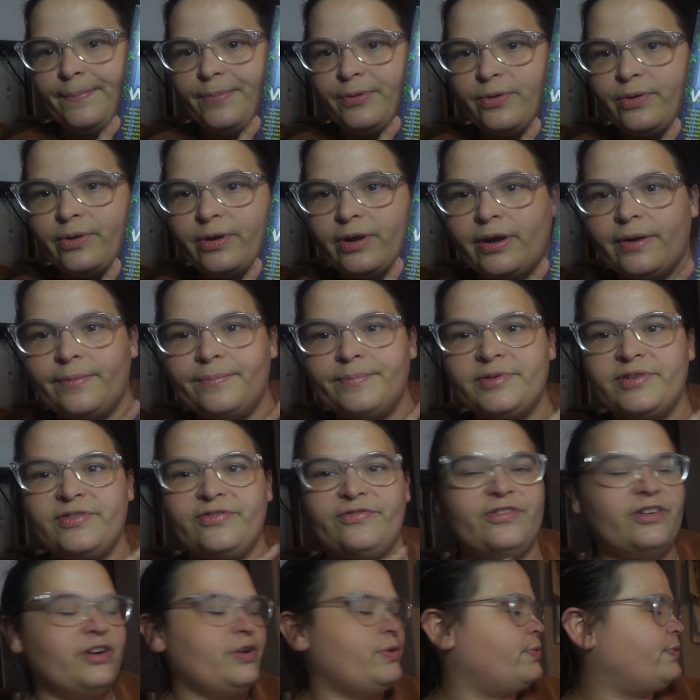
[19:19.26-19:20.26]
prompt
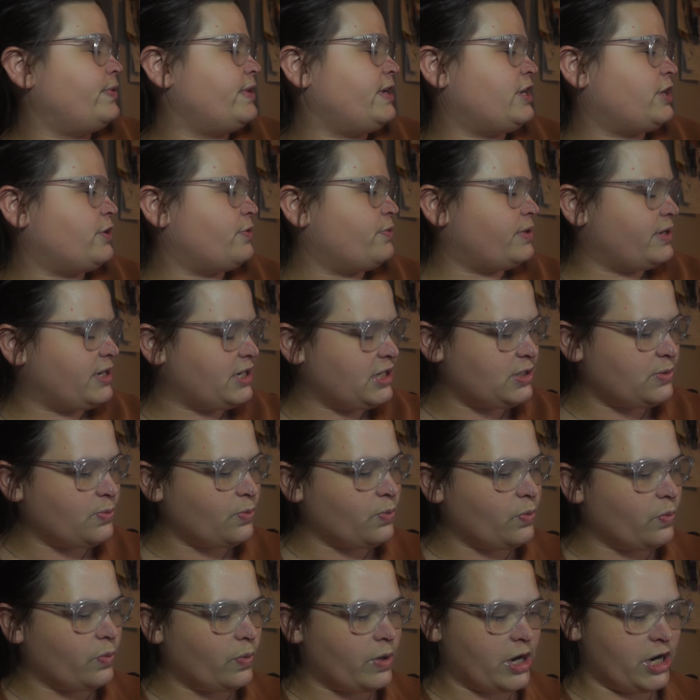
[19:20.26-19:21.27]
for When No One Is
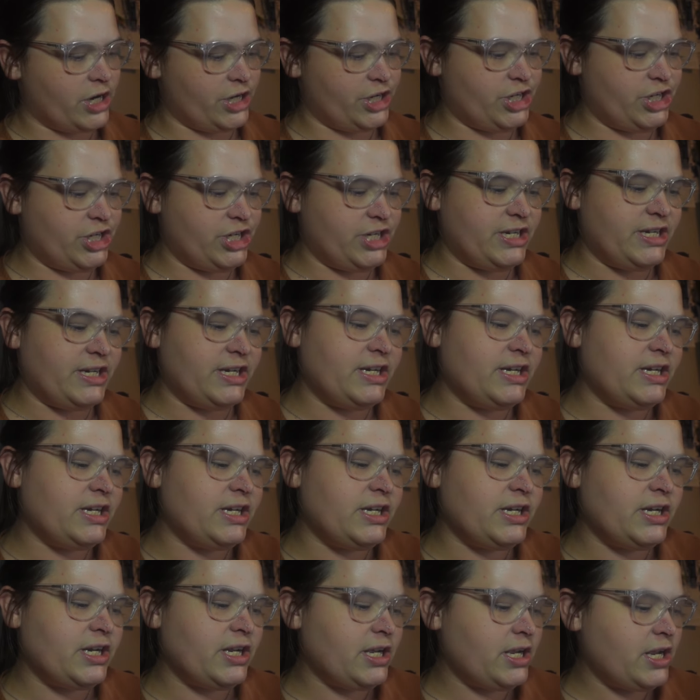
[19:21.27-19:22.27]

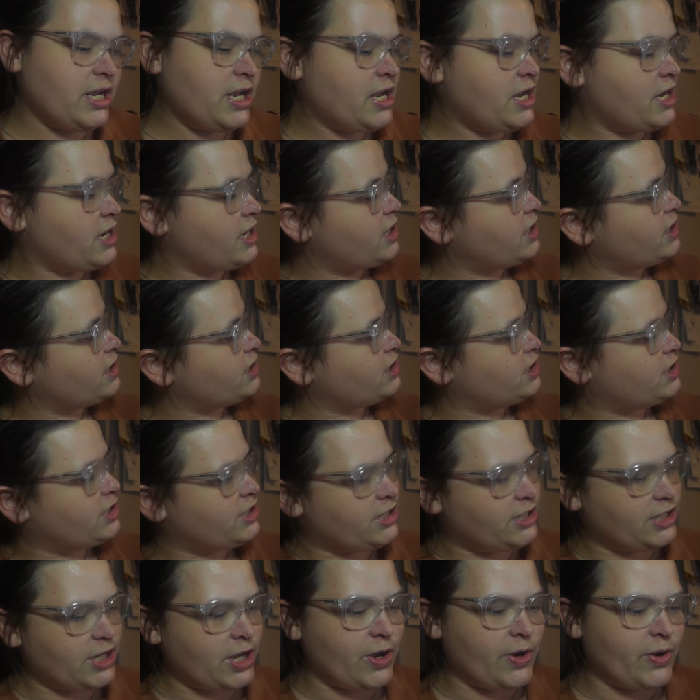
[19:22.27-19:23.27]
Watching.
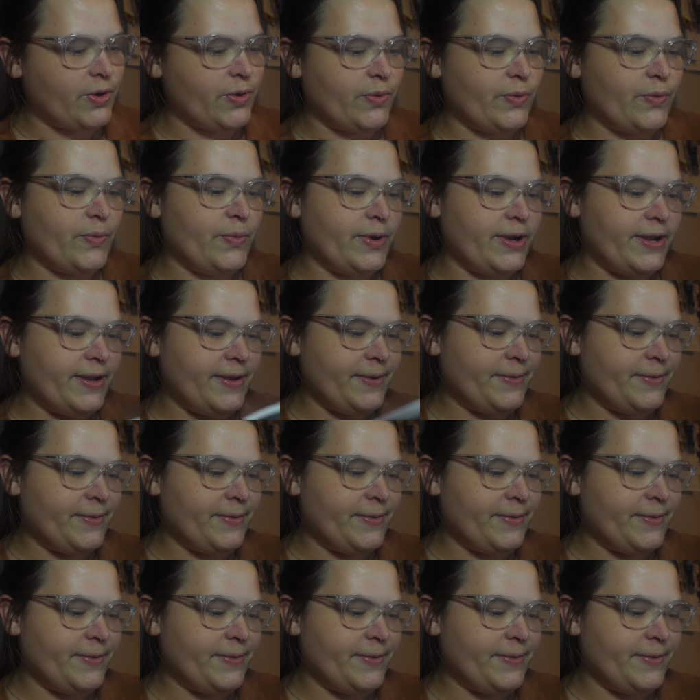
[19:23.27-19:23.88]
So